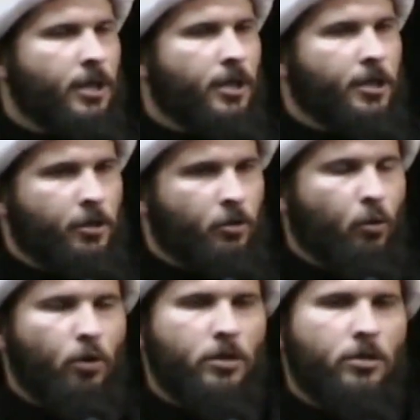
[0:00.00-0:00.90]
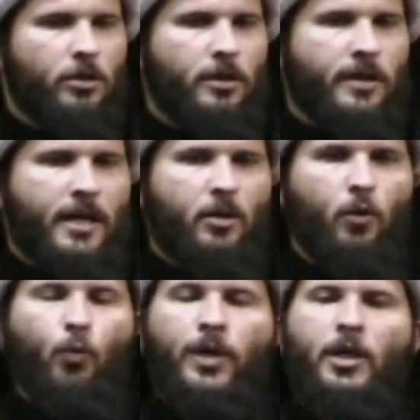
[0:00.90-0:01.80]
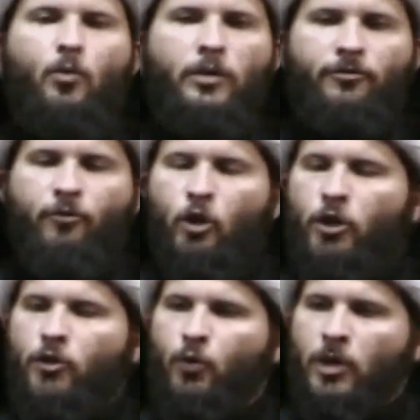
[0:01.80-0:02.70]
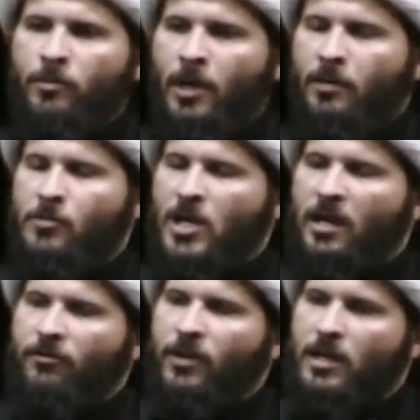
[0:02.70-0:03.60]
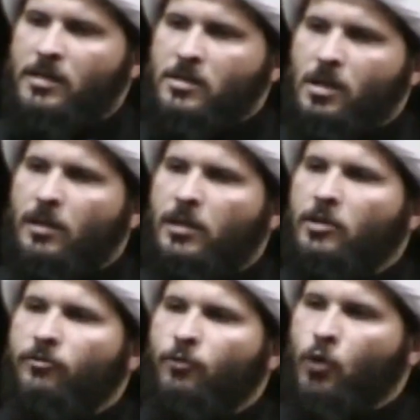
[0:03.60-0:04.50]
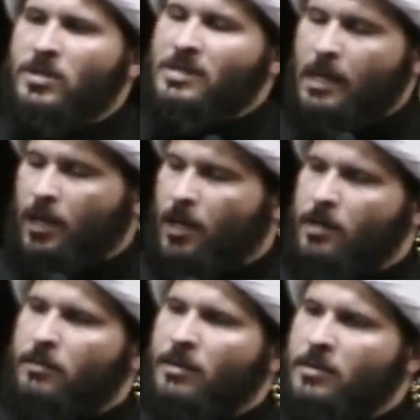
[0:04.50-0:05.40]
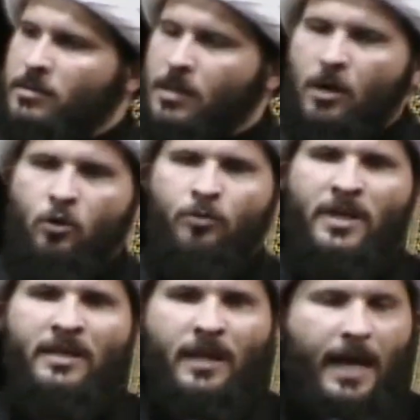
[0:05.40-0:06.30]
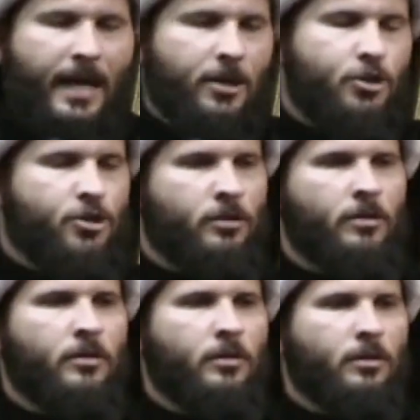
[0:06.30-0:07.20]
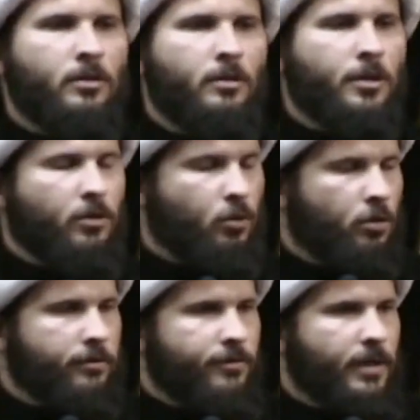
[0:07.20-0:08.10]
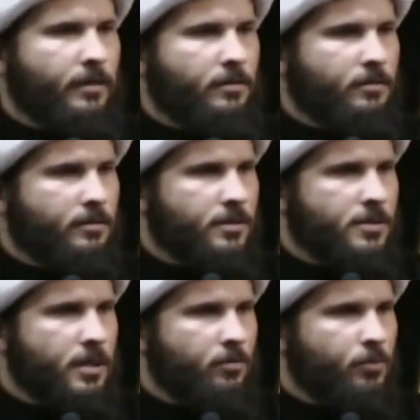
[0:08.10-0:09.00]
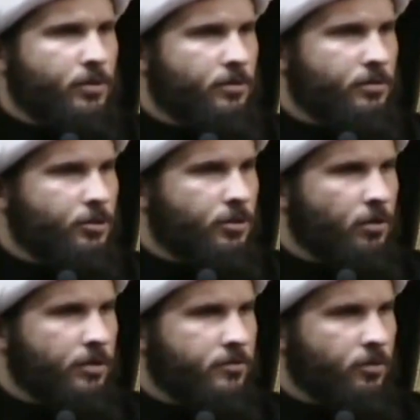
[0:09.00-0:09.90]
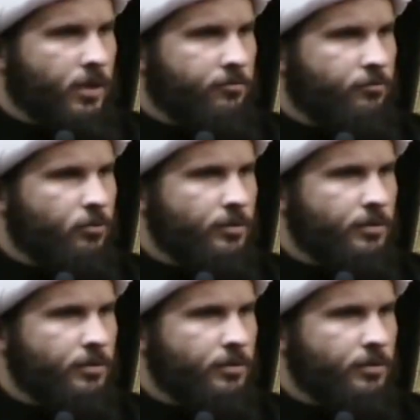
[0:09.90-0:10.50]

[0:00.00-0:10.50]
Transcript: in order that we refer to Imam Ja'far as-Sadiq for Salat and Sawm and Hajj and all of that? Is that what she lost her life for?